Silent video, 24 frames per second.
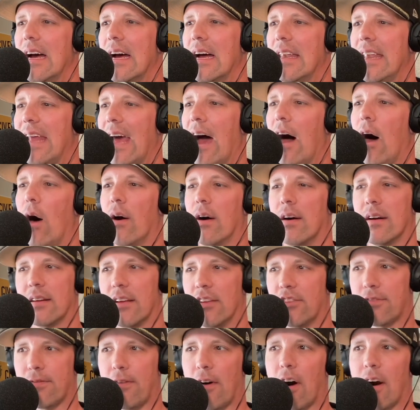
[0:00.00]
Now,
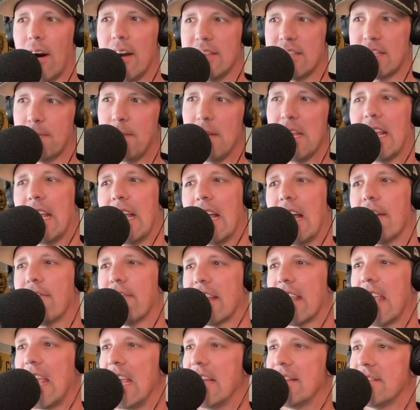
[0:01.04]
as far as speaking of
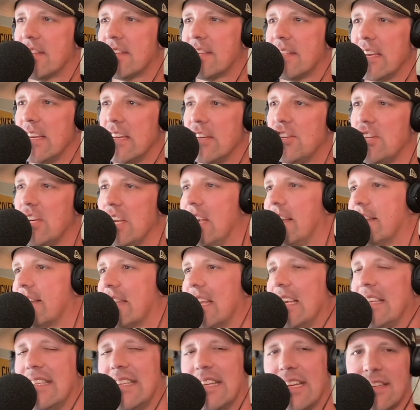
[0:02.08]
the Kansas City Chiefs,
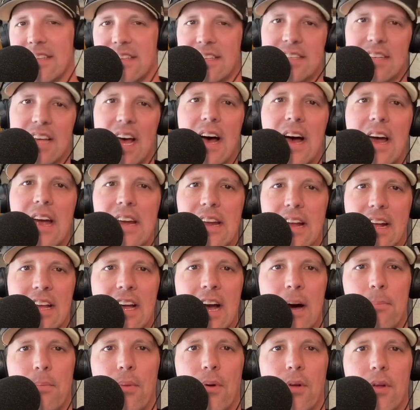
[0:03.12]
they did sign a
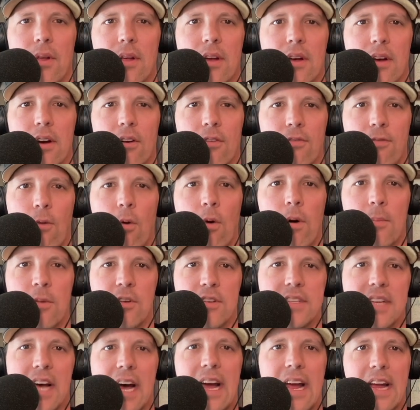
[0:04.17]
couple of former
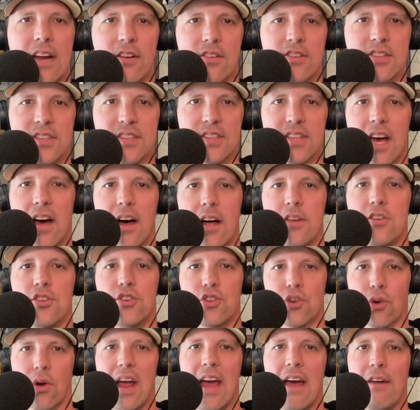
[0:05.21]
Tigers as
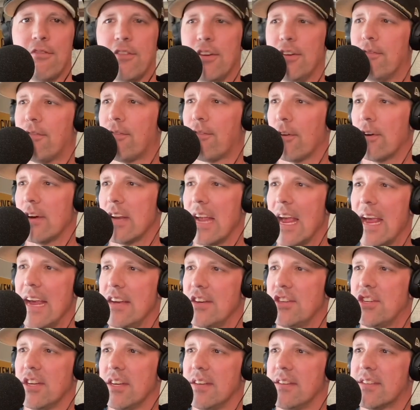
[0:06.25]
undrafted free
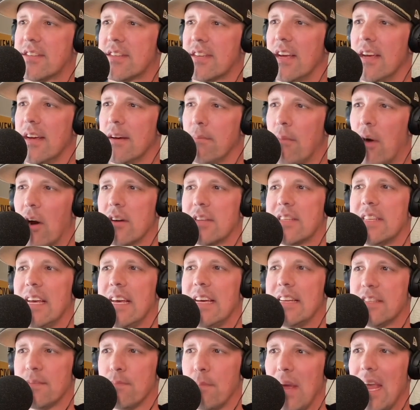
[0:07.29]
agents.
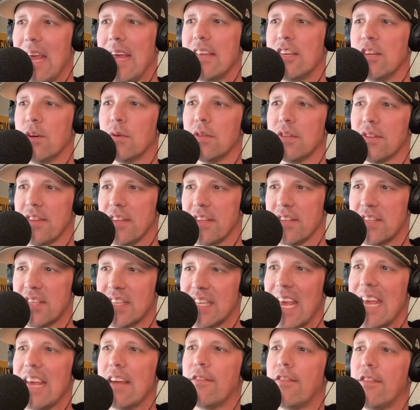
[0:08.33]
Martez Manuel, the
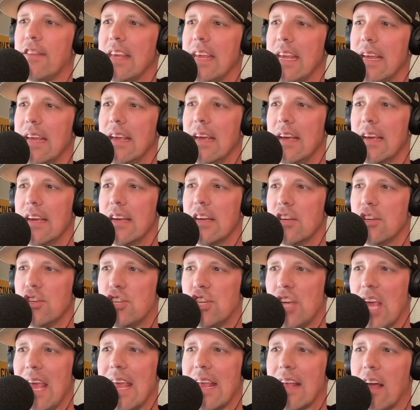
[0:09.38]
safety.
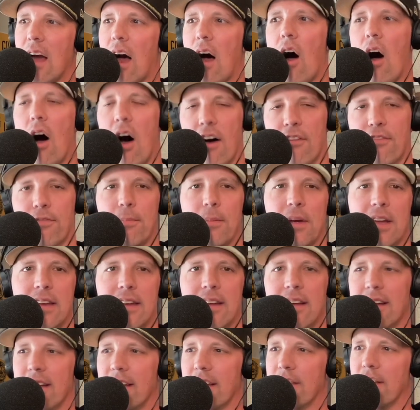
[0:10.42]
Jake
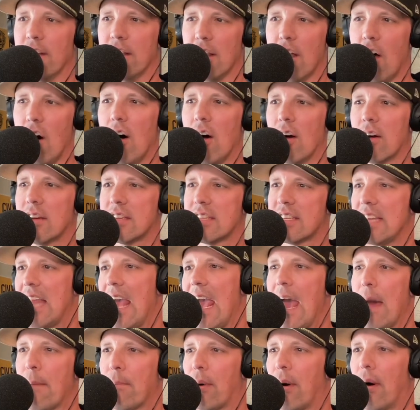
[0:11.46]
Hoffman, the long
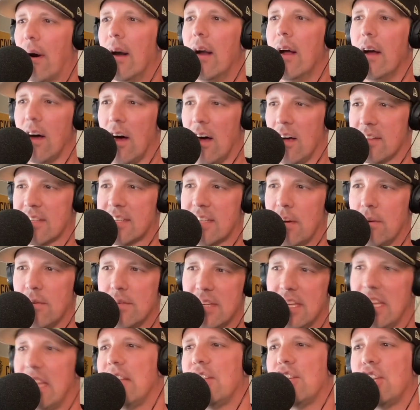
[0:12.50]
snapper. Also,
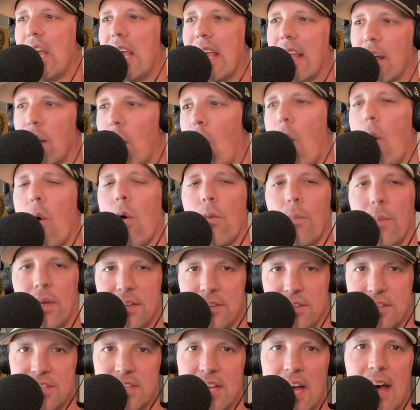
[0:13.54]
DJ
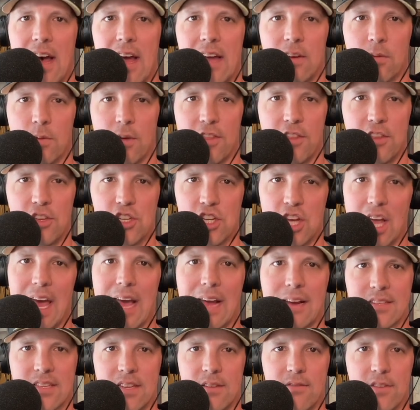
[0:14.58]
Coleman signed with the
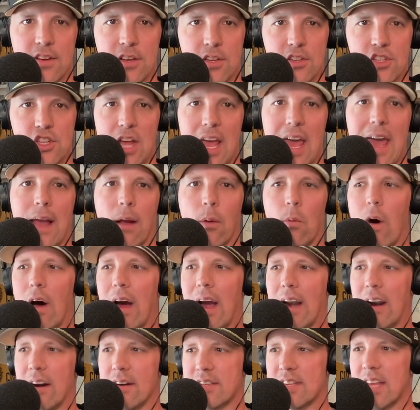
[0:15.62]
Jacksonville
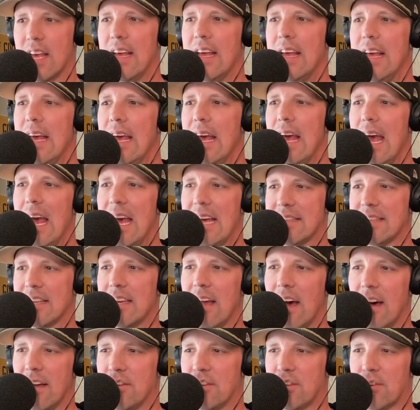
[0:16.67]
Jaguars as
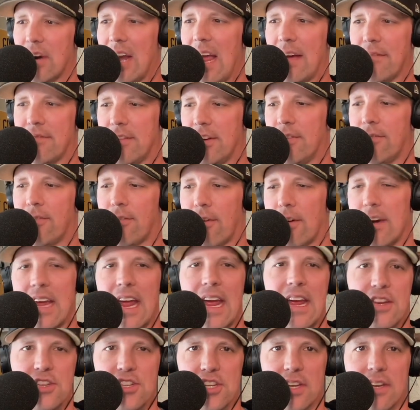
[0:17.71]
an undrafted free
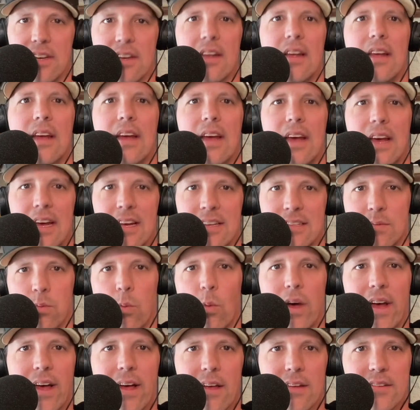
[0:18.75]
agent as
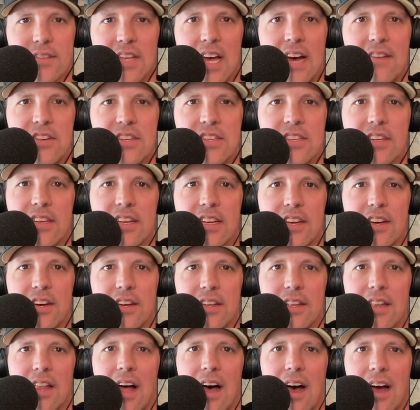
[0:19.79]
well. So obviously,
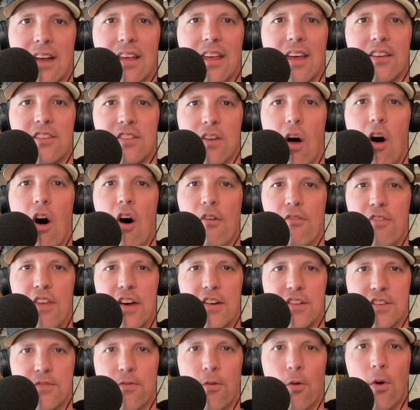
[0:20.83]
good luck to all of
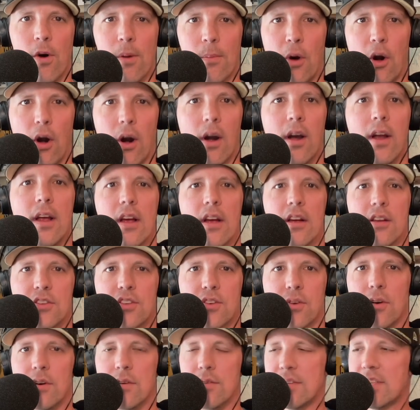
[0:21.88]
those former
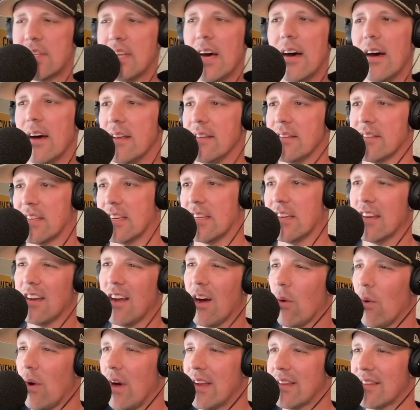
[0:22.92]
True Sons. And you
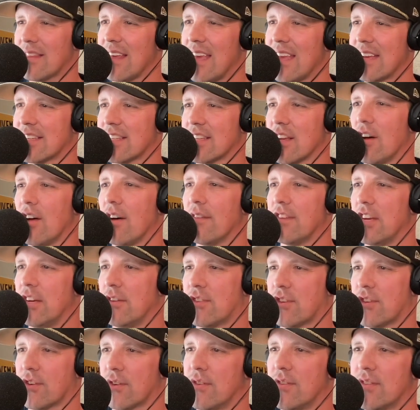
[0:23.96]
know what? Thanks to all of
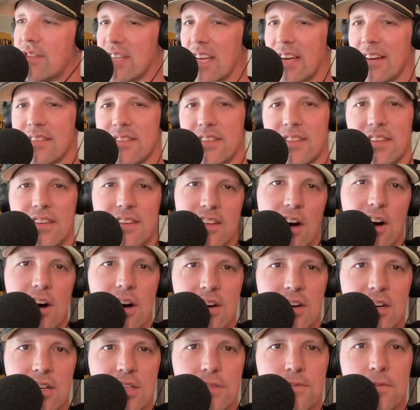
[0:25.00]
you True Sons and
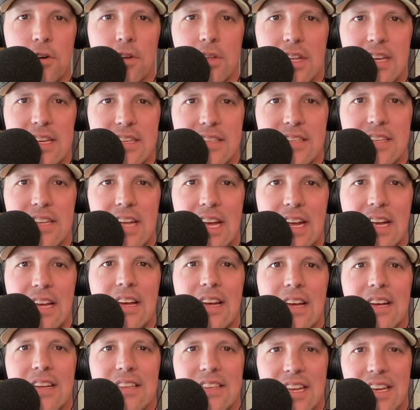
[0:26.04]
daughters for listening
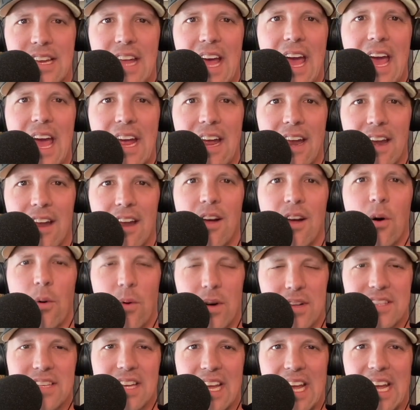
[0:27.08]
today. And
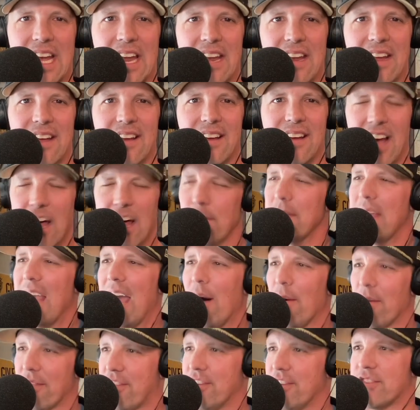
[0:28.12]
once again, help me
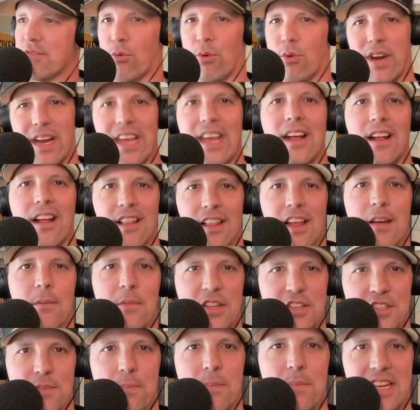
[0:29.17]
out with this Ricky
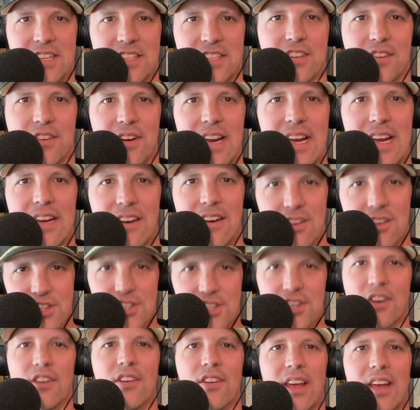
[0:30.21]
Clemens mystery.
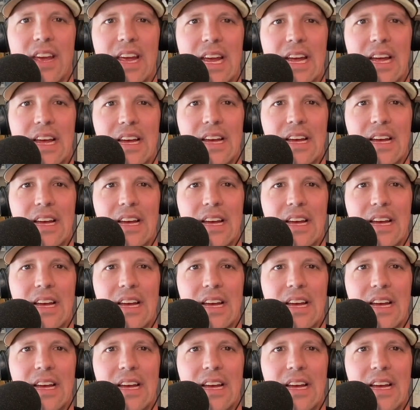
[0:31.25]
Surely